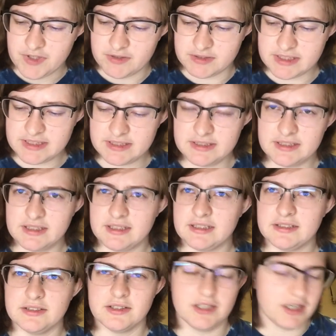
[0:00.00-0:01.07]
It was
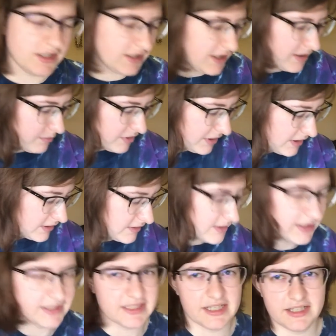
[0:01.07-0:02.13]
getting a little hard to get them clean,
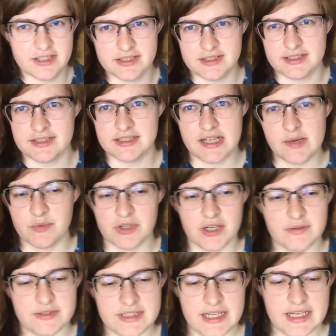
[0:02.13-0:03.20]
so I decided just to stop
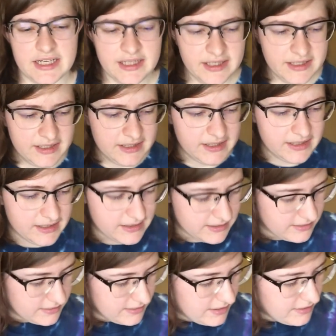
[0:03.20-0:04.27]
where I was at.
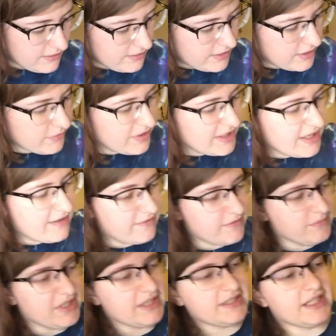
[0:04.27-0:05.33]
And then the other thing we got
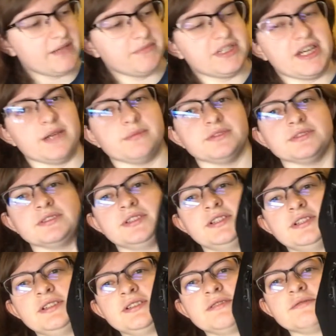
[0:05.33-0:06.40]
from that same table
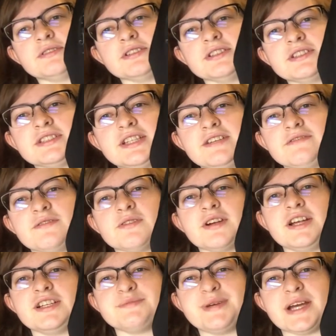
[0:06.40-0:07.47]
was a
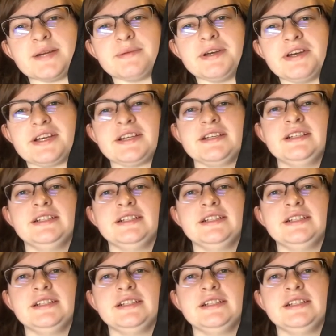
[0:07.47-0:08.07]
4-H backpack.